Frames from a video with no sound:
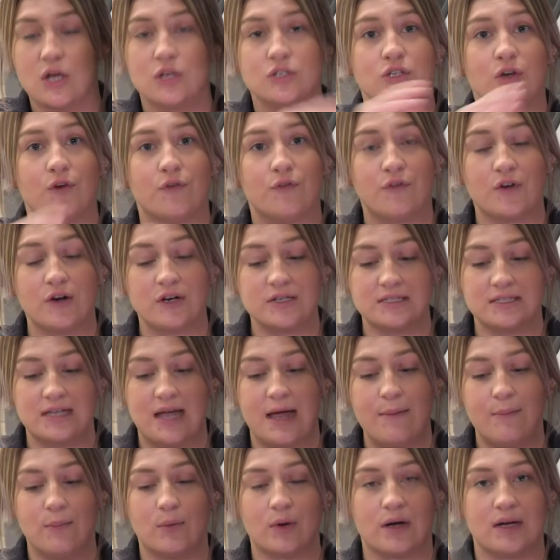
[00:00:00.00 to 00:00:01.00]
So first
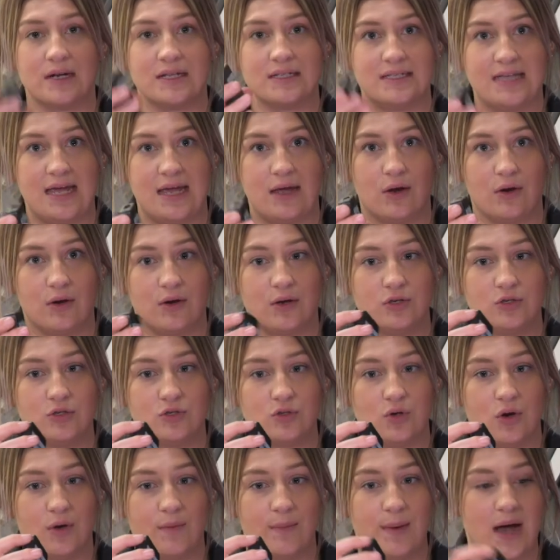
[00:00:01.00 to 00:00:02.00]
step, we're gonna take our
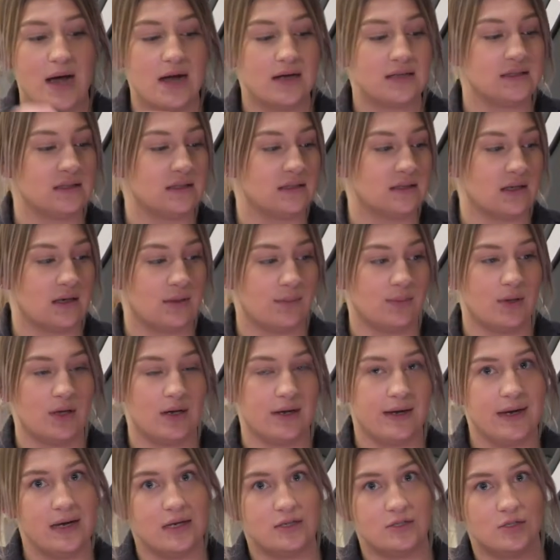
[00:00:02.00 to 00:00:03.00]
control box, it's gonna
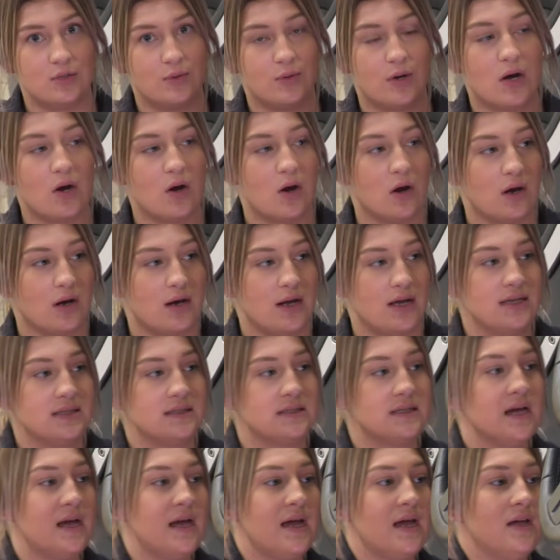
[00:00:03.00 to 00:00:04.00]
plug into our
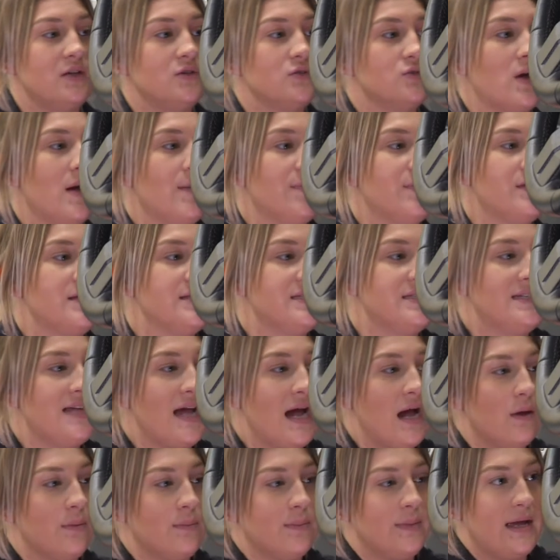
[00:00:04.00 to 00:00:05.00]
harness, and drop this
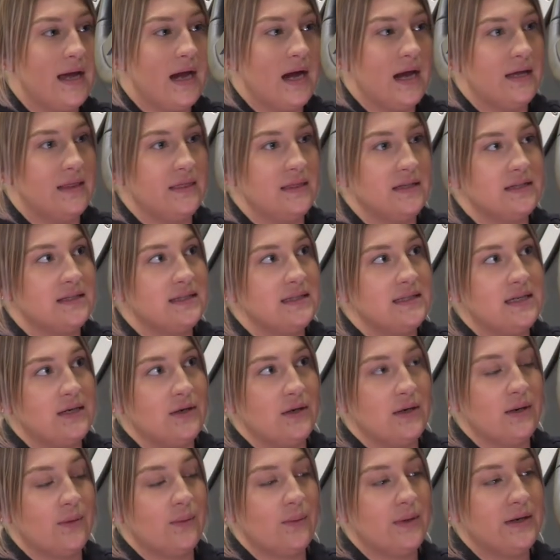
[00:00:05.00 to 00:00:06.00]
down behind the
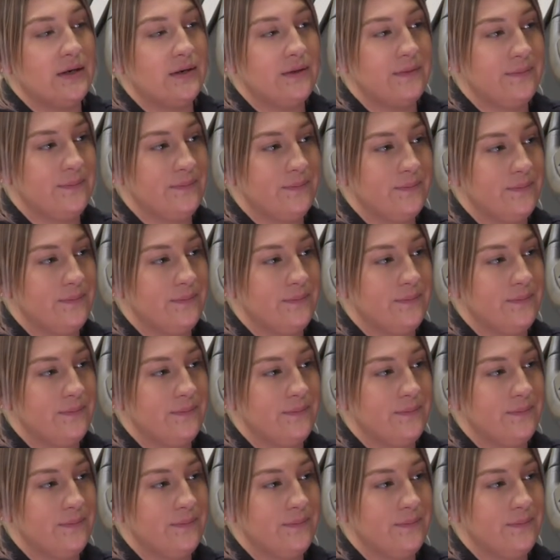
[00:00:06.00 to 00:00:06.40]
steering wheel.